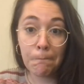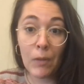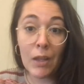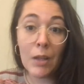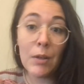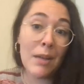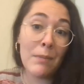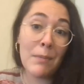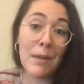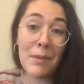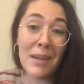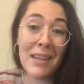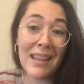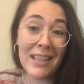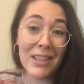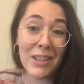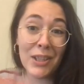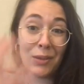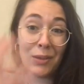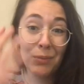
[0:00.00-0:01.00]
And maybe
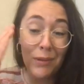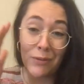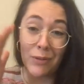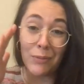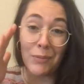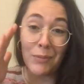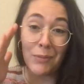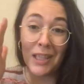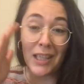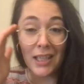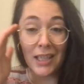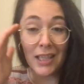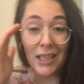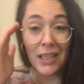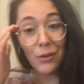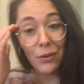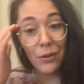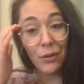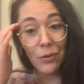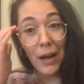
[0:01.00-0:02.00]
that's a good one for me to kind of
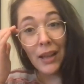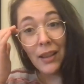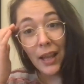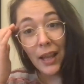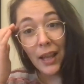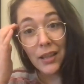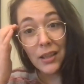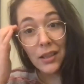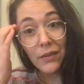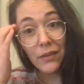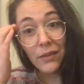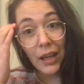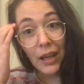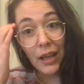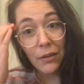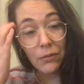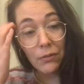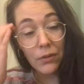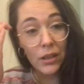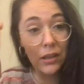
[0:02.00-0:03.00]
do through my lens, if
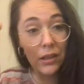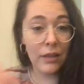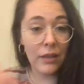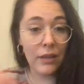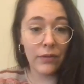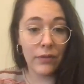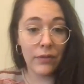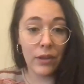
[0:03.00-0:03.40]
that was